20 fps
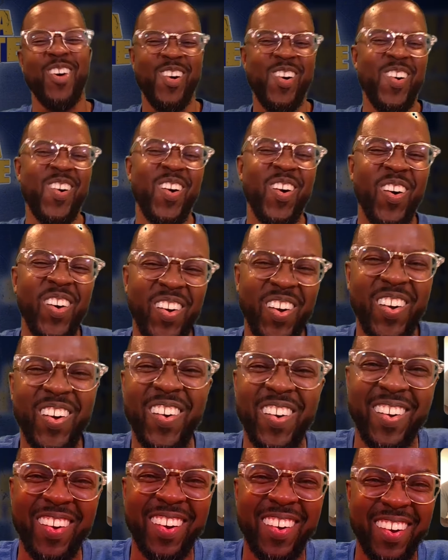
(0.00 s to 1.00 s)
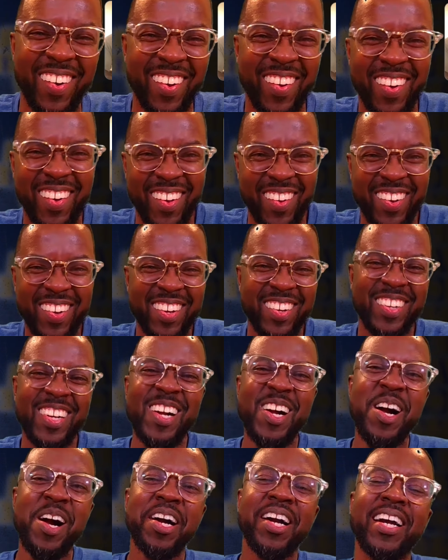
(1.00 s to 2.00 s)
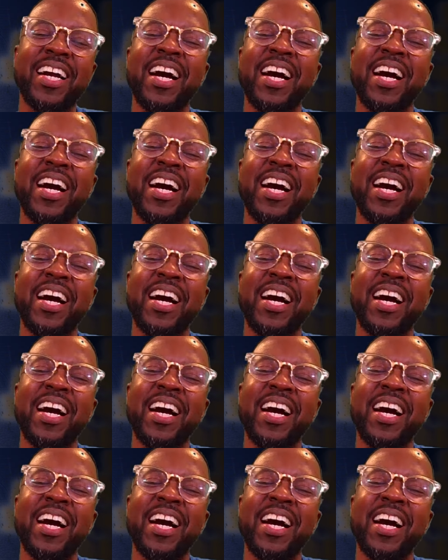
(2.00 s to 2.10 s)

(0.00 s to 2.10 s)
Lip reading: do that, man. Come on, man. Come